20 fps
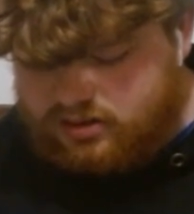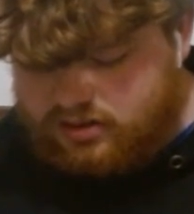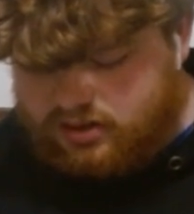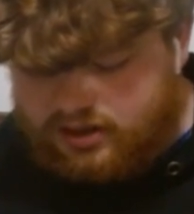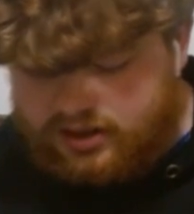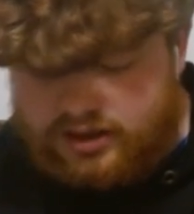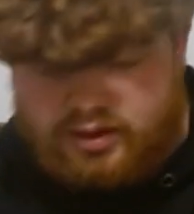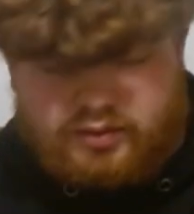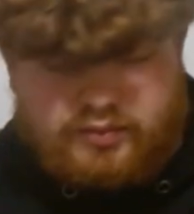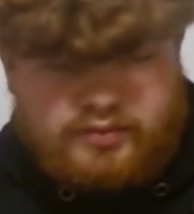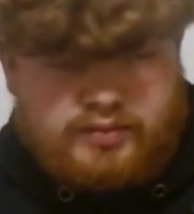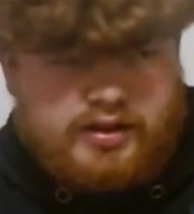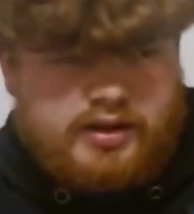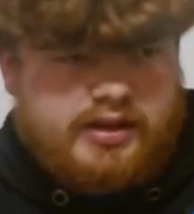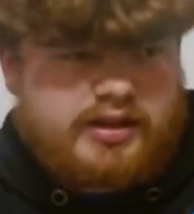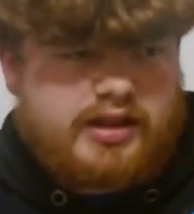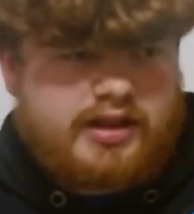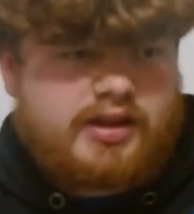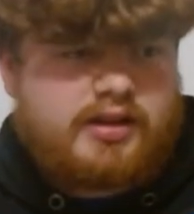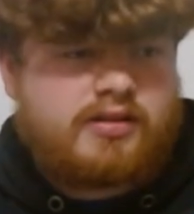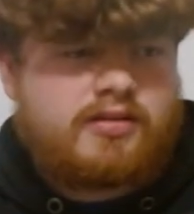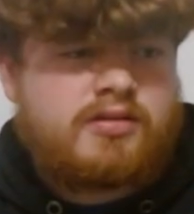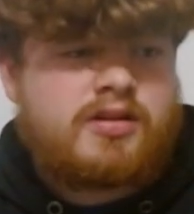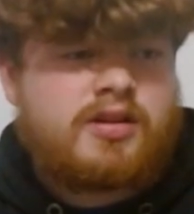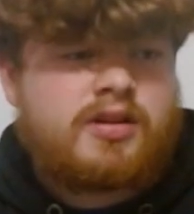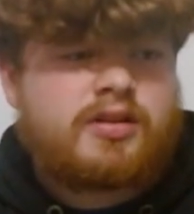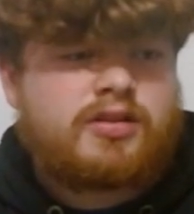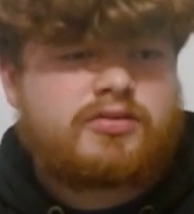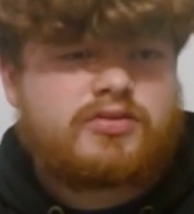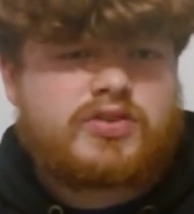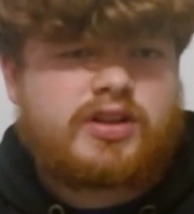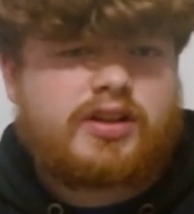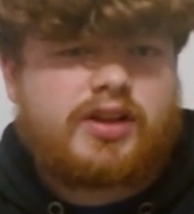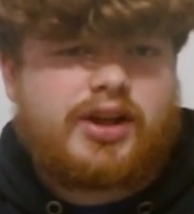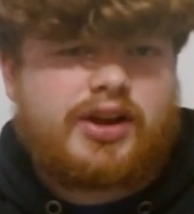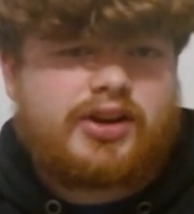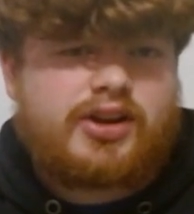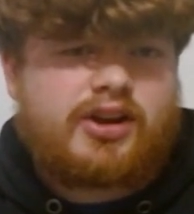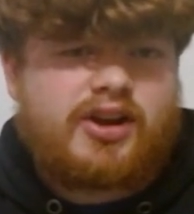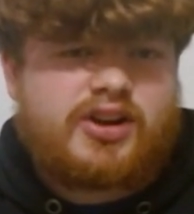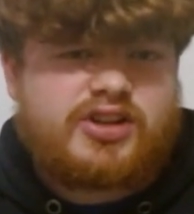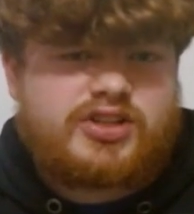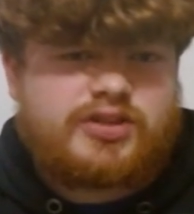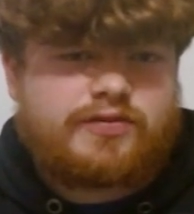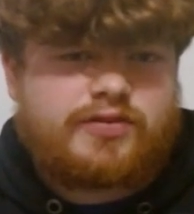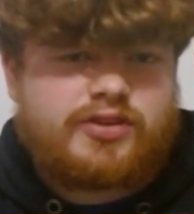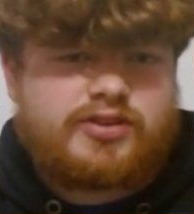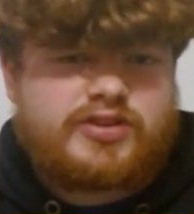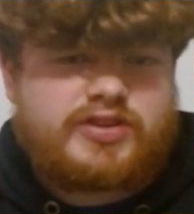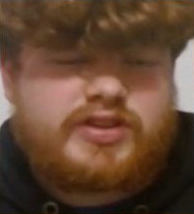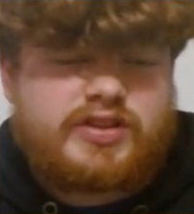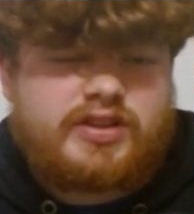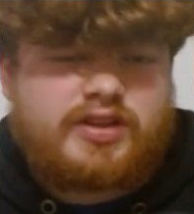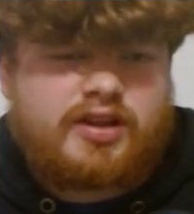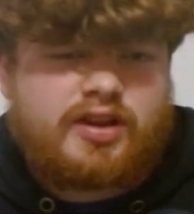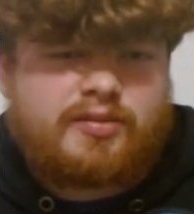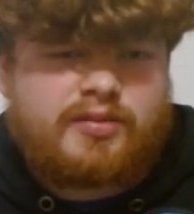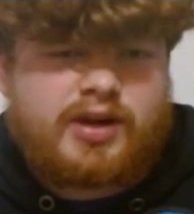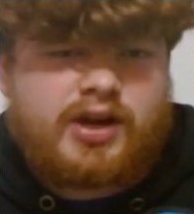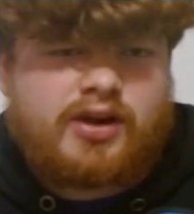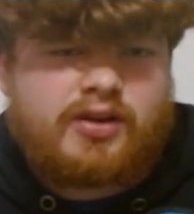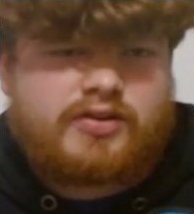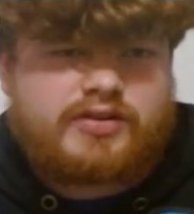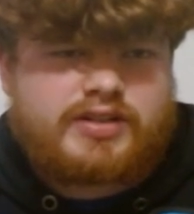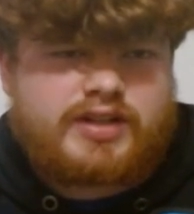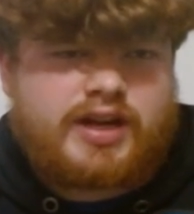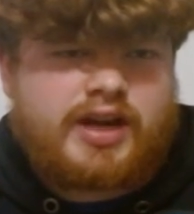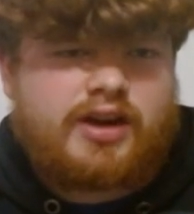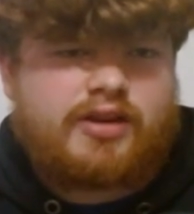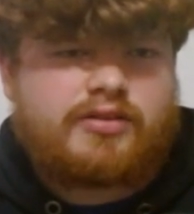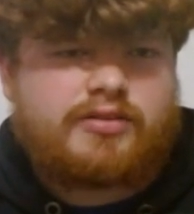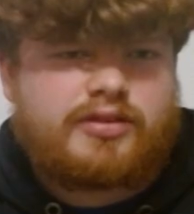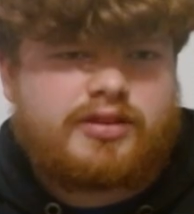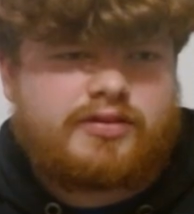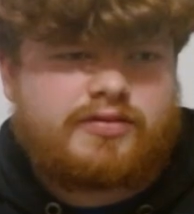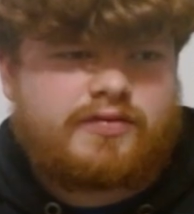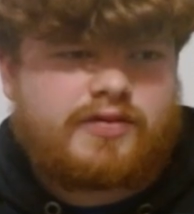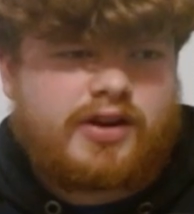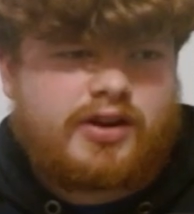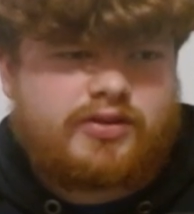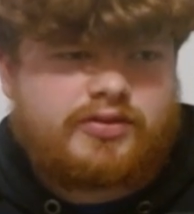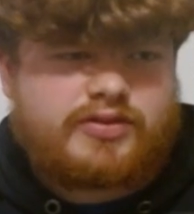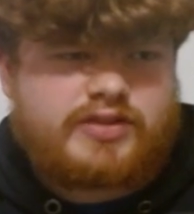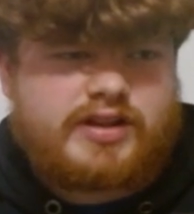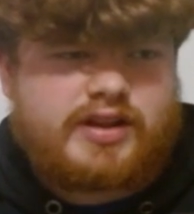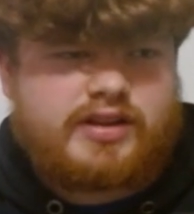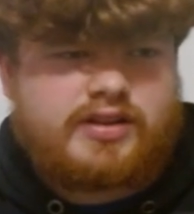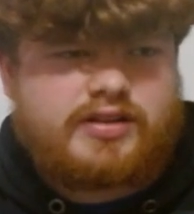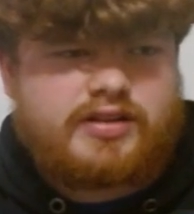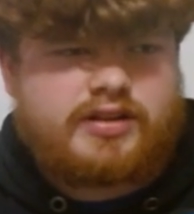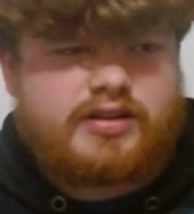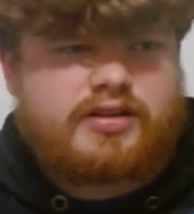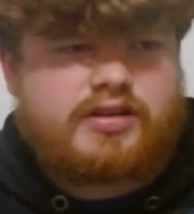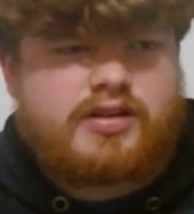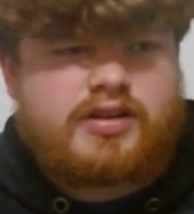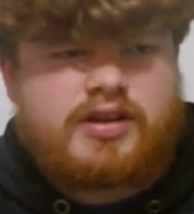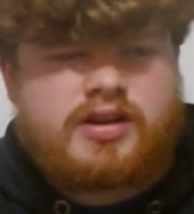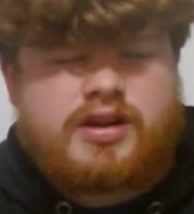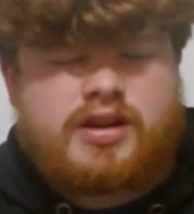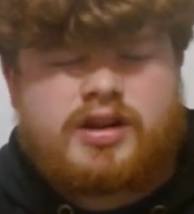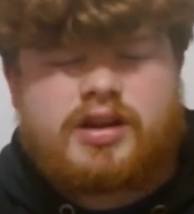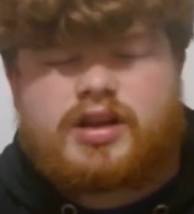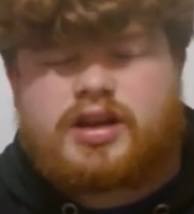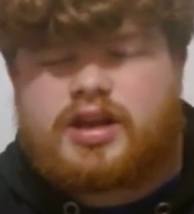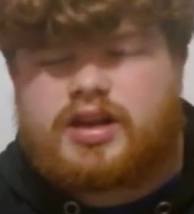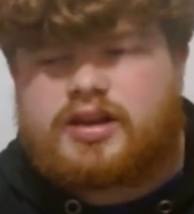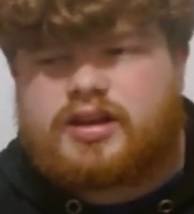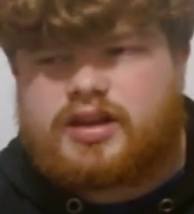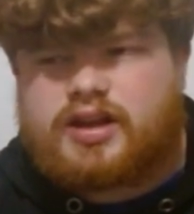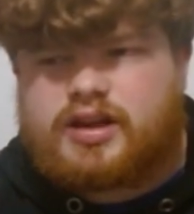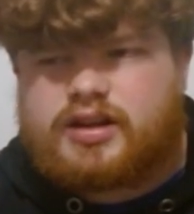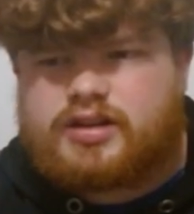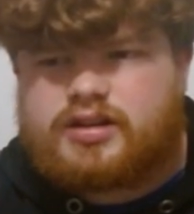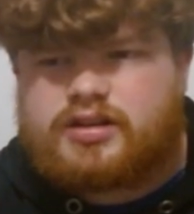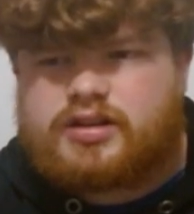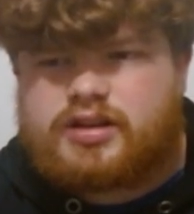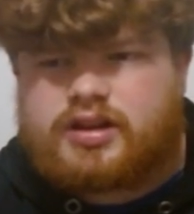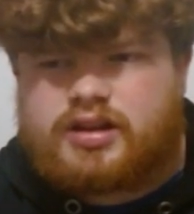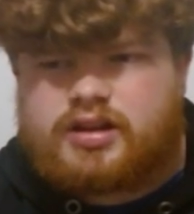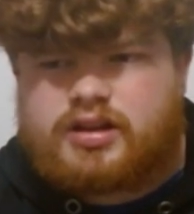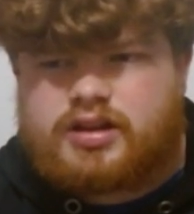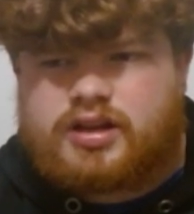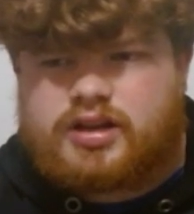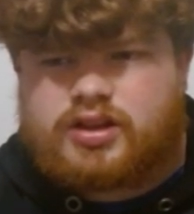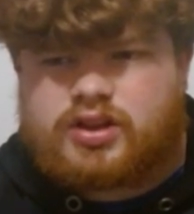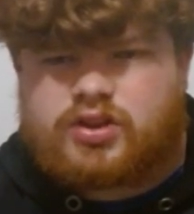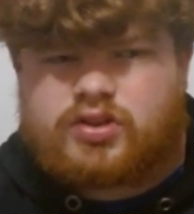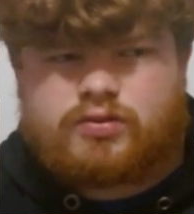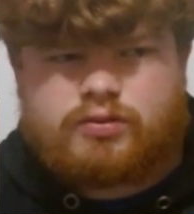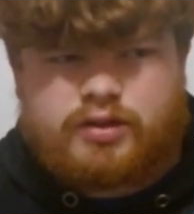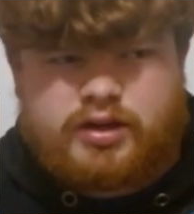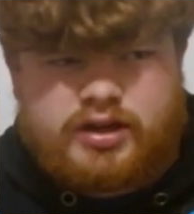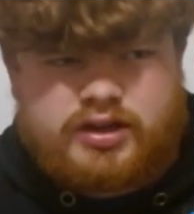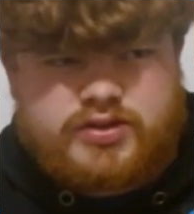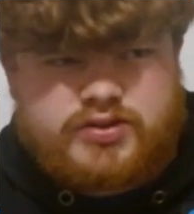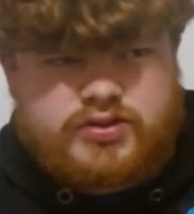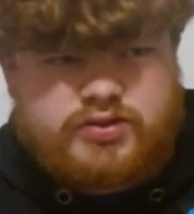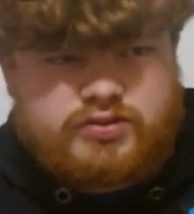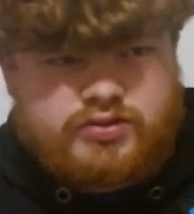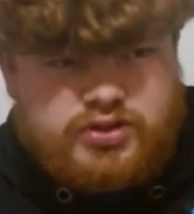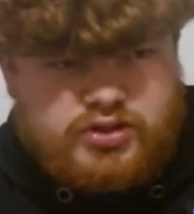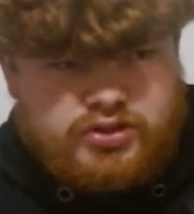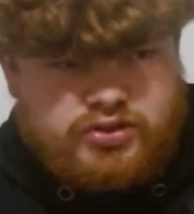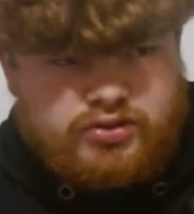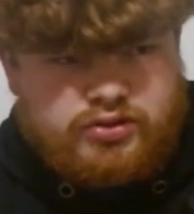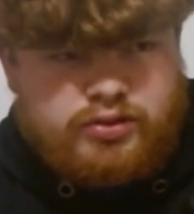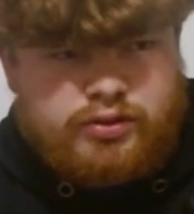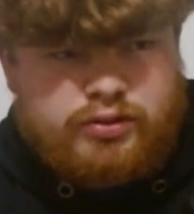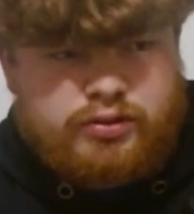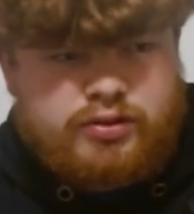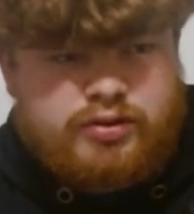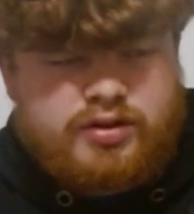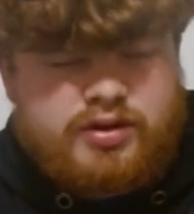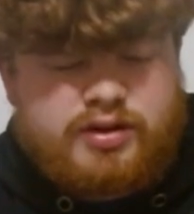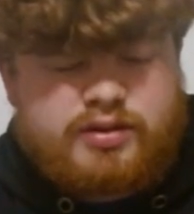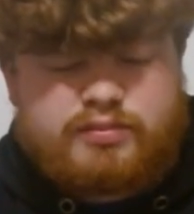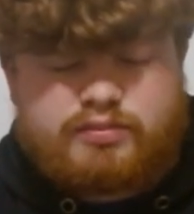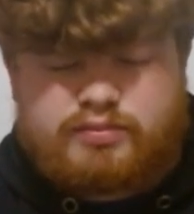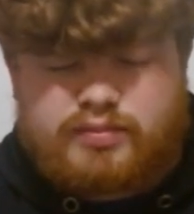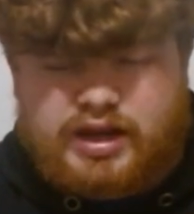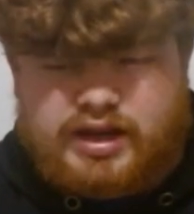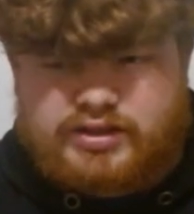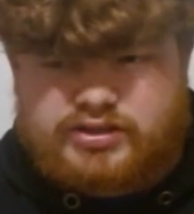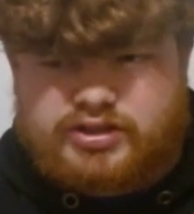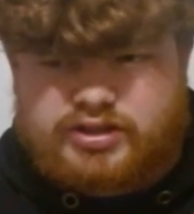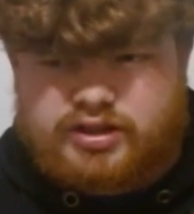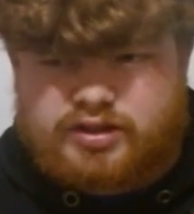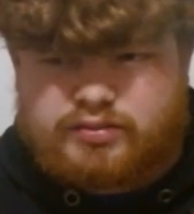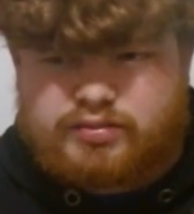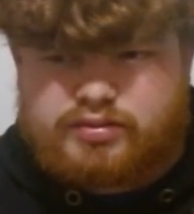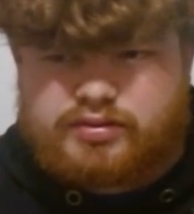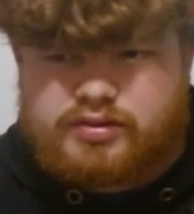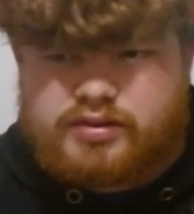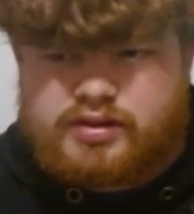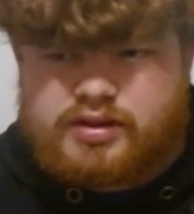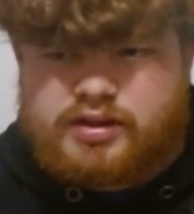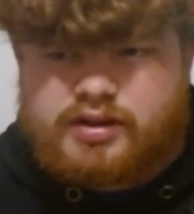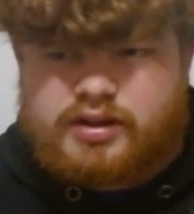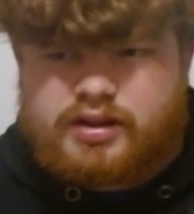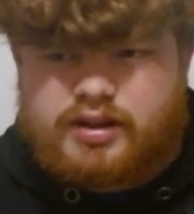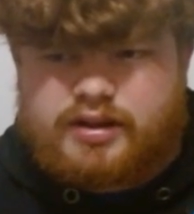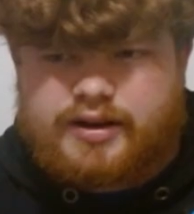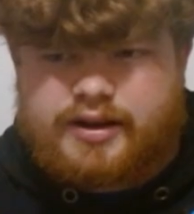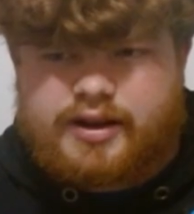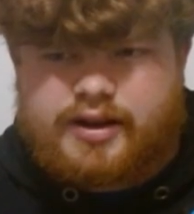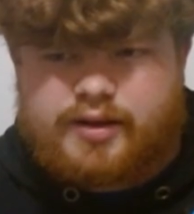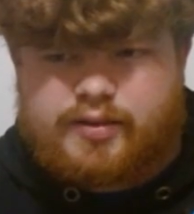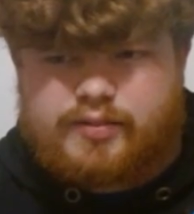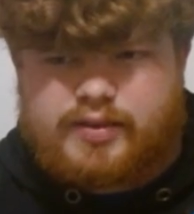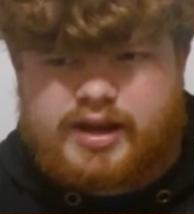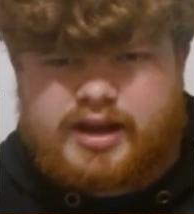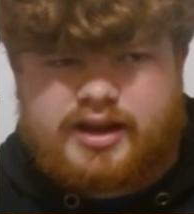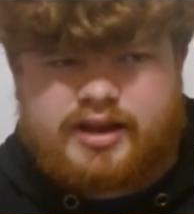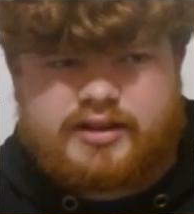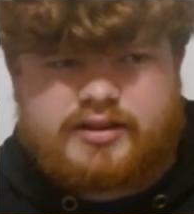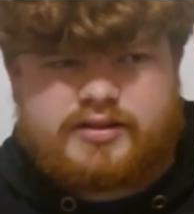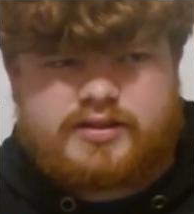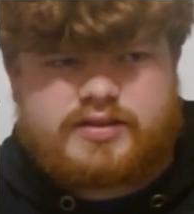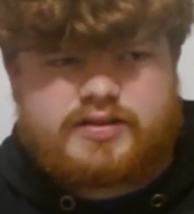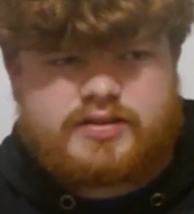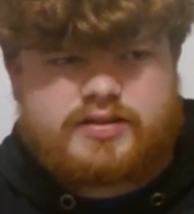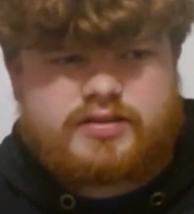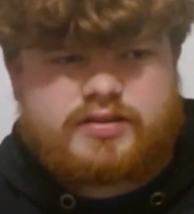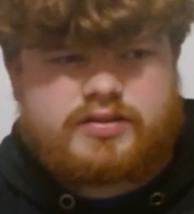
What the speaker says: again, there's a lot of controversy about how the finals ended. It ended in a 3-2 matchup. And